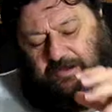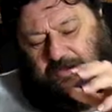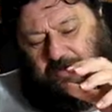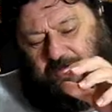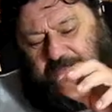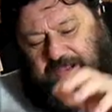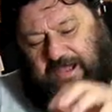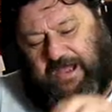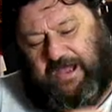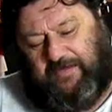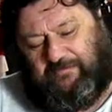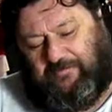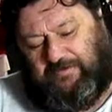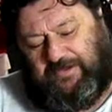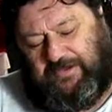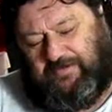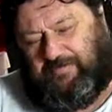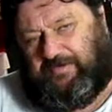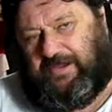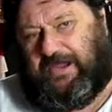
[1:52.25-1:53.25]
I can't
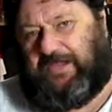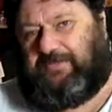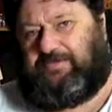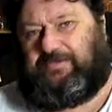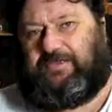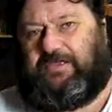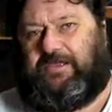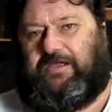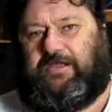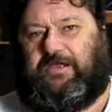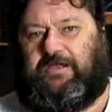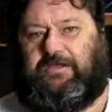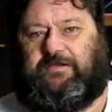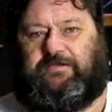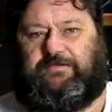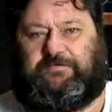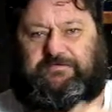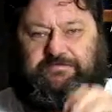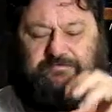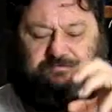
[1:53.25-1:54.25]
recreate
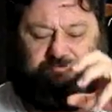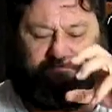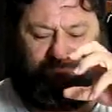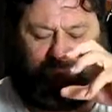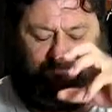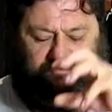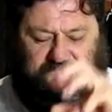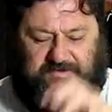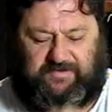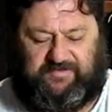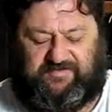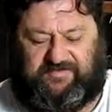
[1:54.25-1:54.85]
their